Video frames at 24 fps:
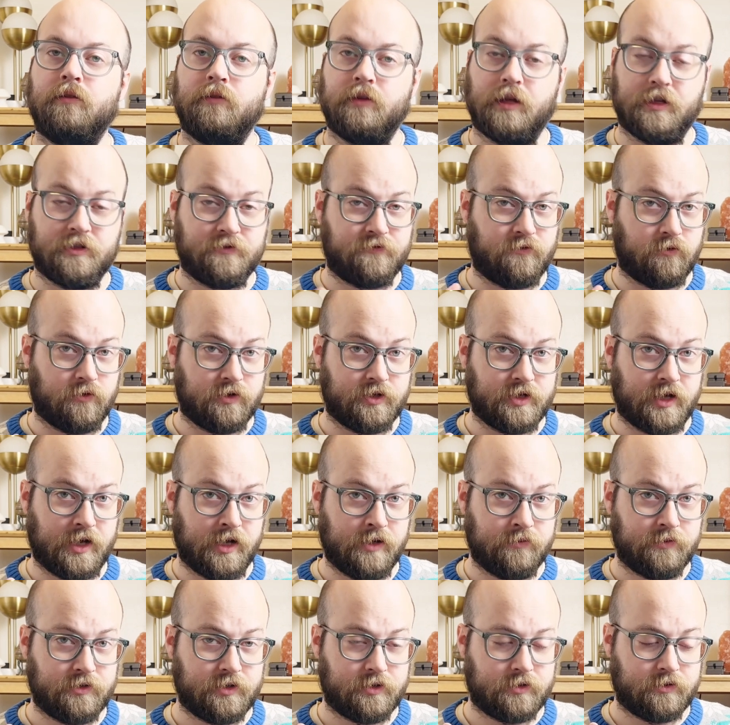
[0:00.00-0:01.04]
That's 4
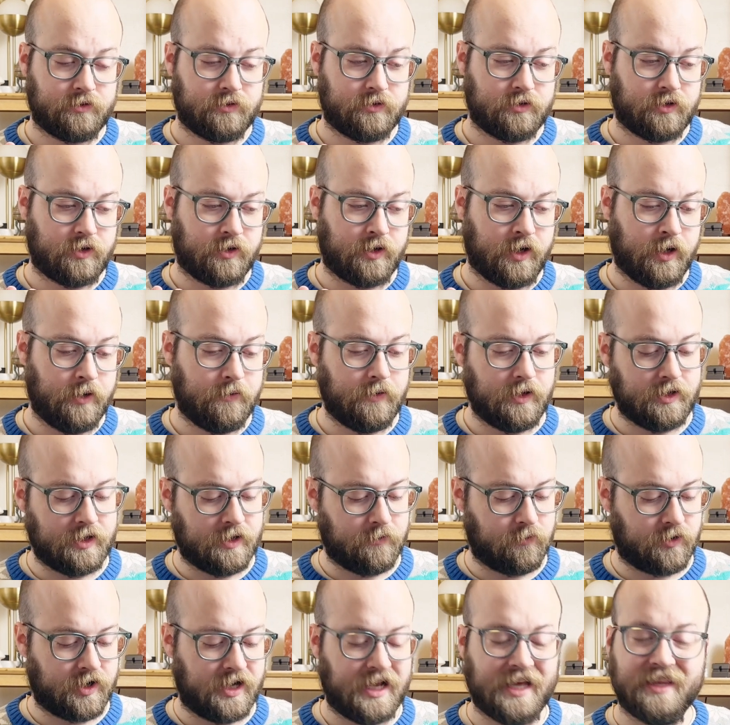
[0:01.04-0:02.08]
times. All right, and
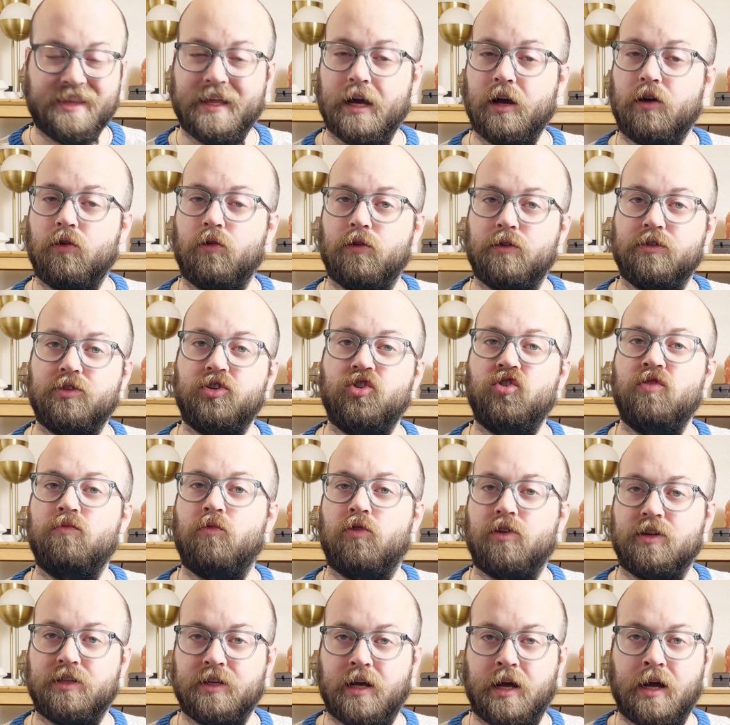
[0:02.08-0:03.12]
then we're going to hit that chord 2
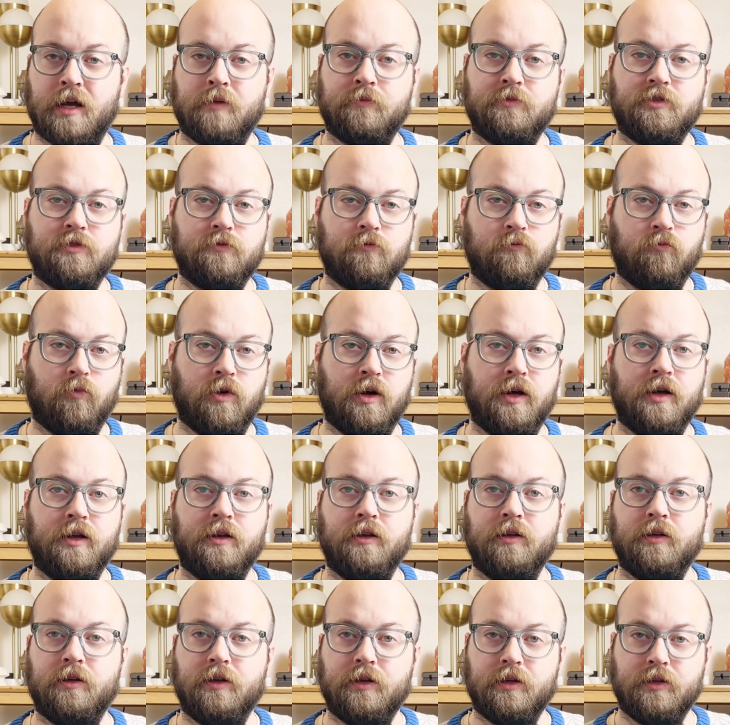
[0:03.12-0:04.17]
more times.
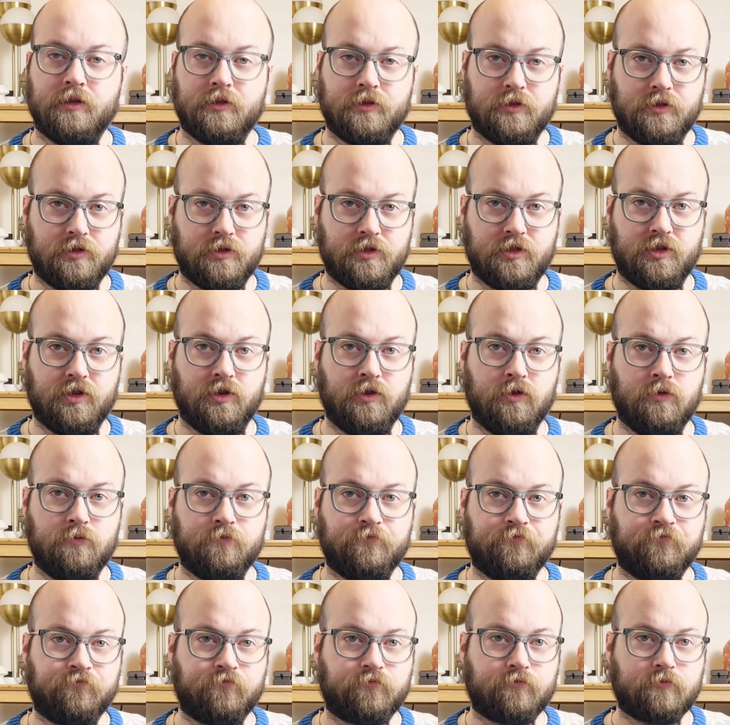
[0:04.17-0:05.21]
1,
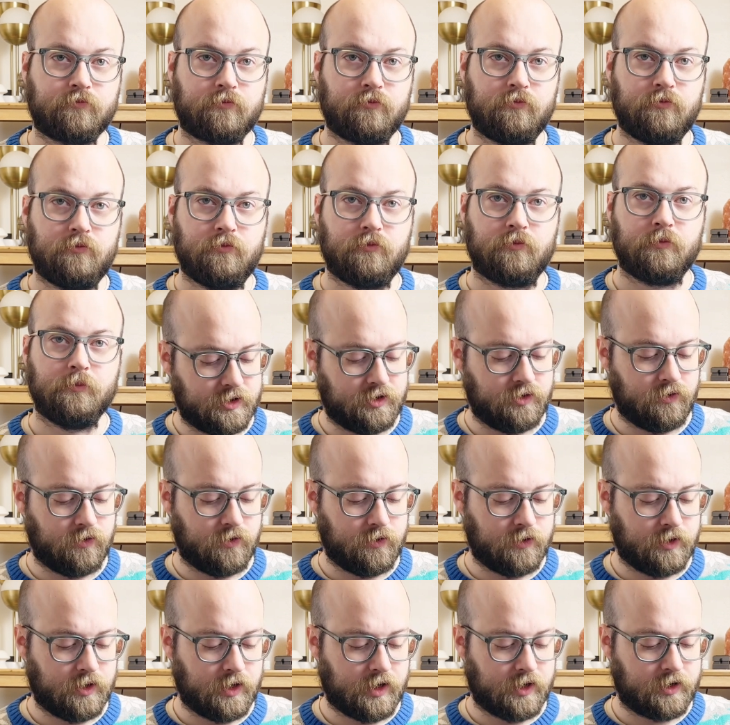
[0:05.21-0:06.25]
2, and
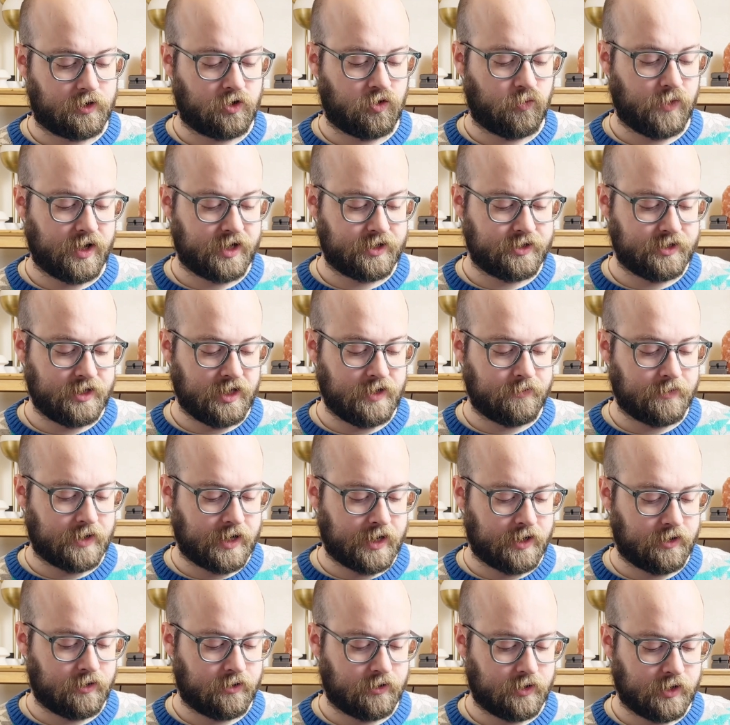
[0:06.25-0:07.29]
do a quick D
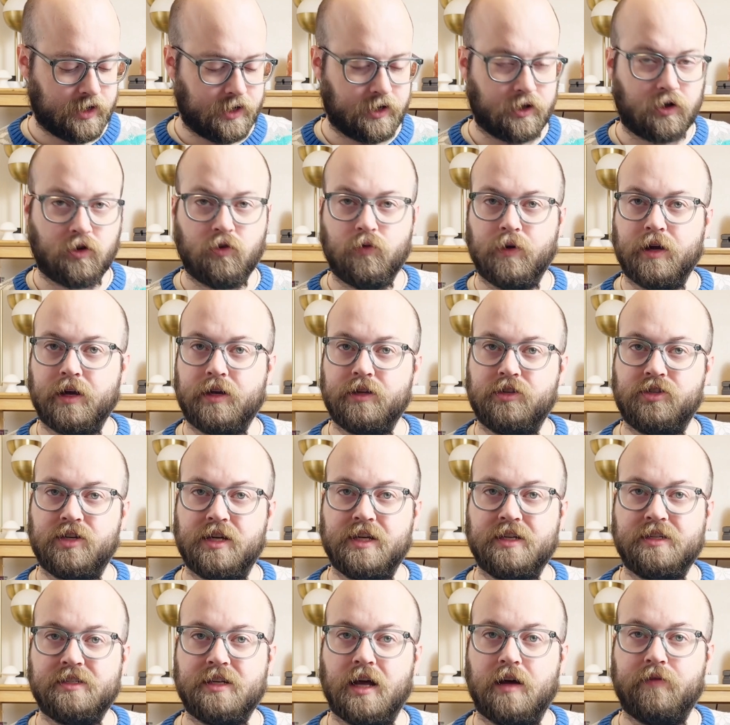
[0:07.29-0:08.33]
minor and a quick
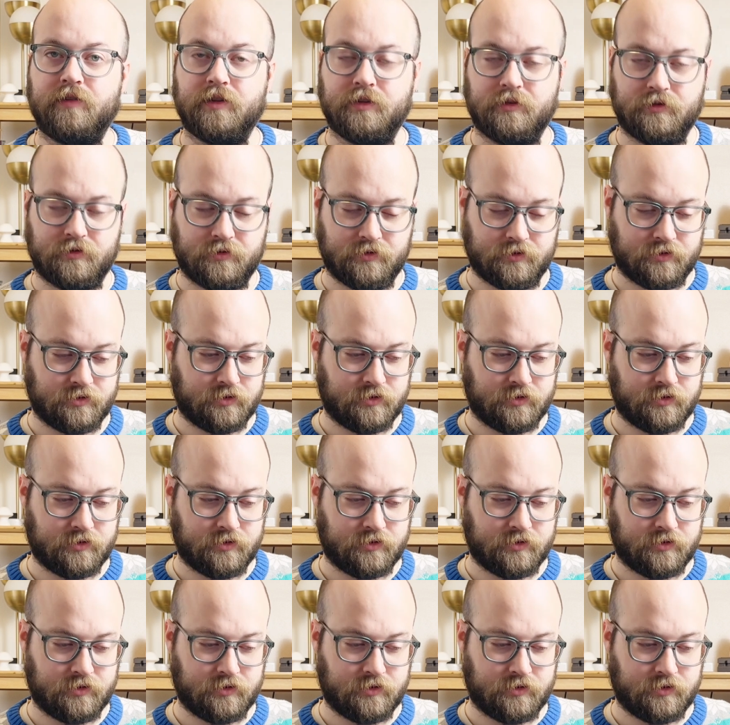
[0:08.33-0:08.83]
G7.